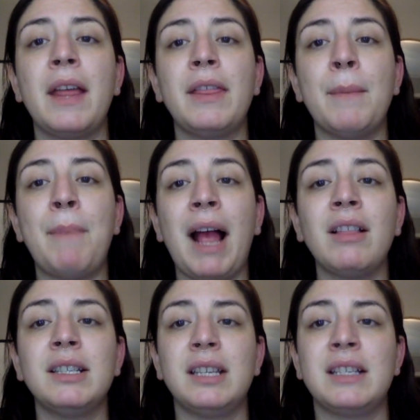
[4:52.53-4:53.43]
The
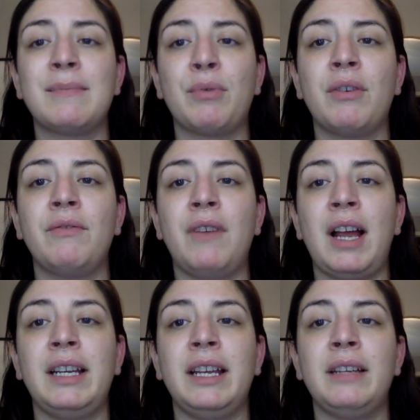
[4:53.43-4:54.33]
balances
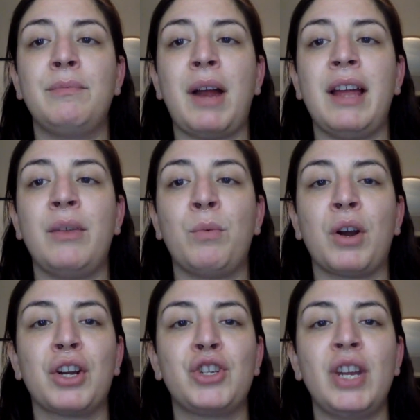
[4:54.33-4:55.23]
provided by the
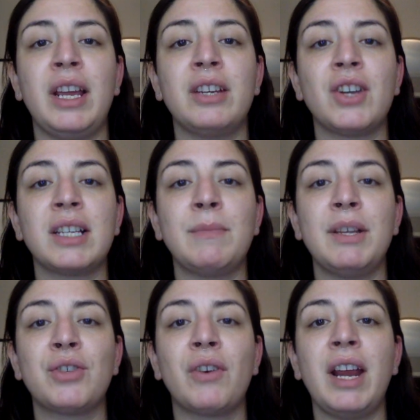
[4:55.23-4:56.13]
worksheet
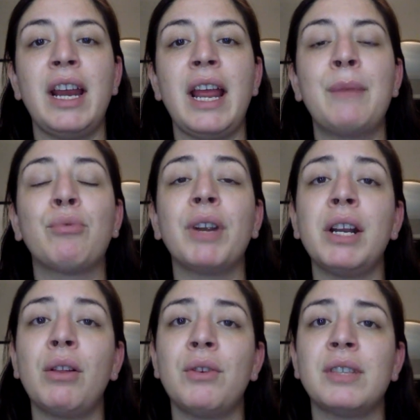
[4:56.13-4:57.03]
adjustments create a
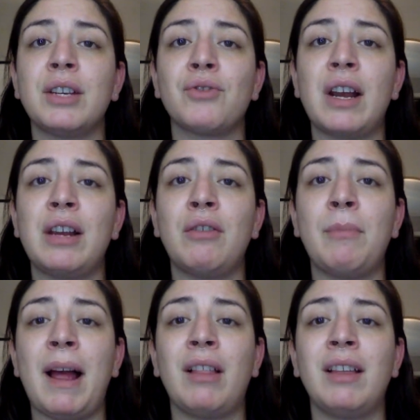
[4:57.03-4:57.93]
pre-closing trial
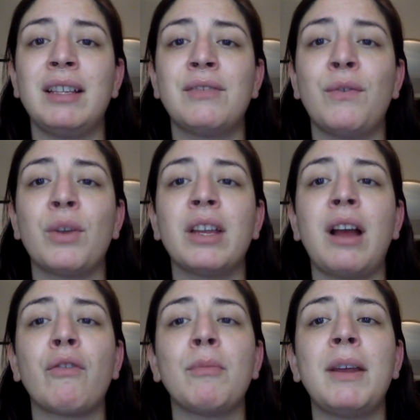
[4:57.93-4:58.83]
balance for the
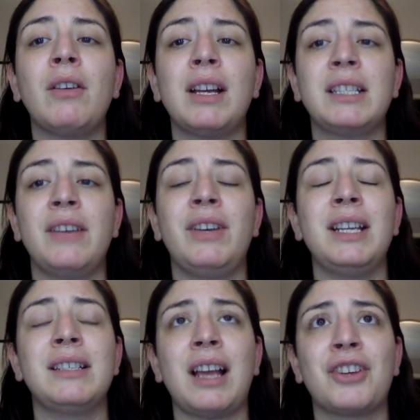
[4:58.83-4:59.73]
governmental
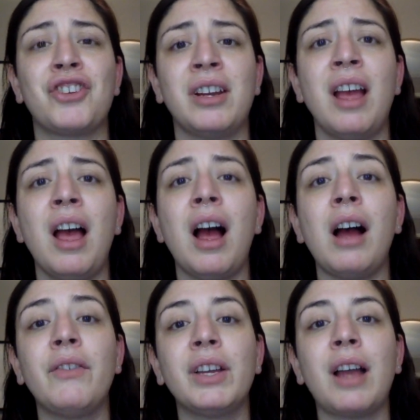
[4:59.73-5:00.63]
activities section of the